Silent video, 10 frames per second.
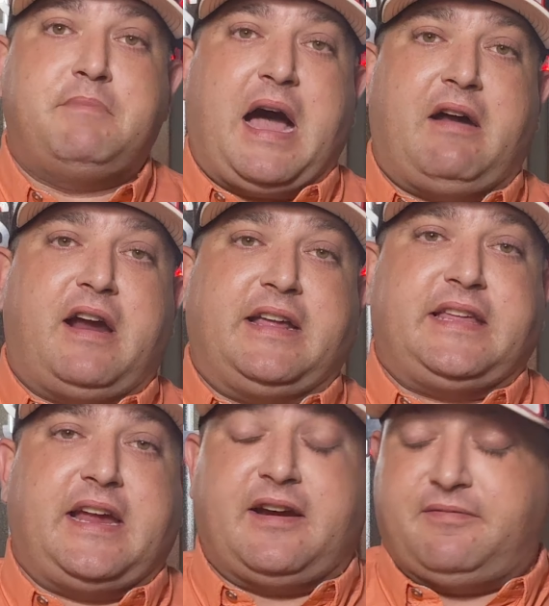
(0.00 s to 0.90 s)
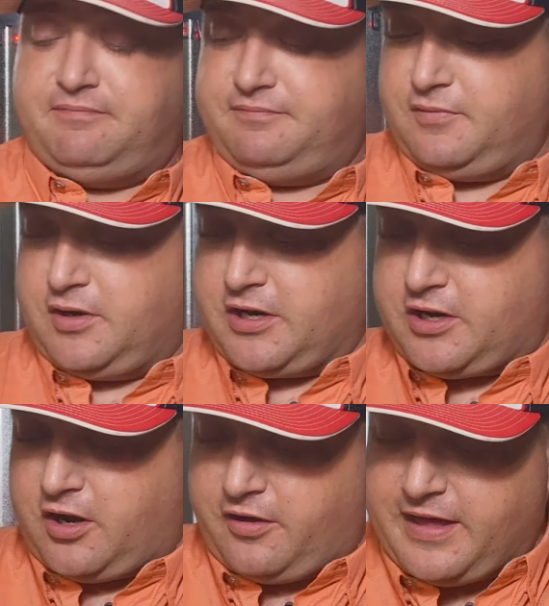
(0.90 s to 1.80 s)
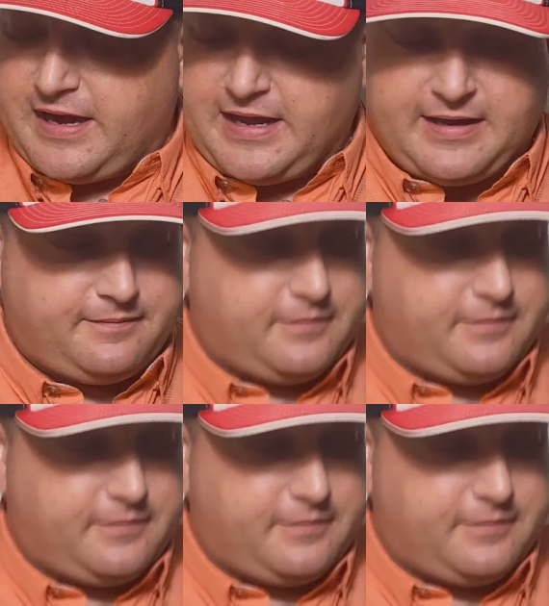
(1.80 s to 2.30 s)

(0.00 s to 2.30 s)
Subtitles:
About right there. We're gonna call that it.